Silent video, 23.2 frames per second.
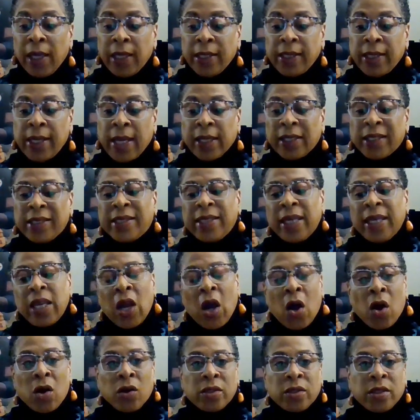Now, the
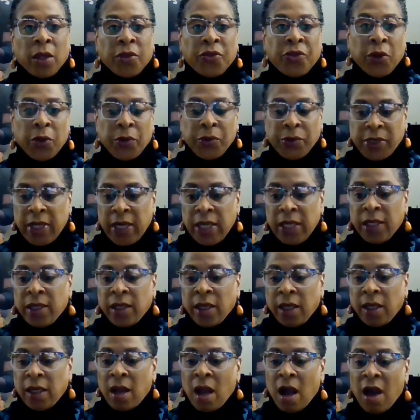Seahawks are 13th
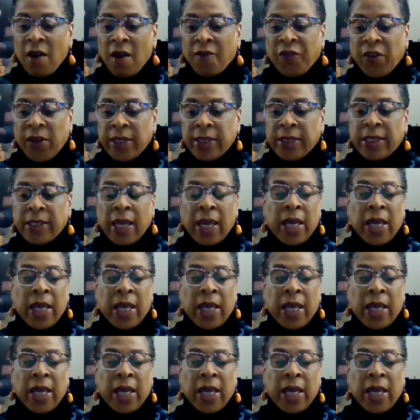in offense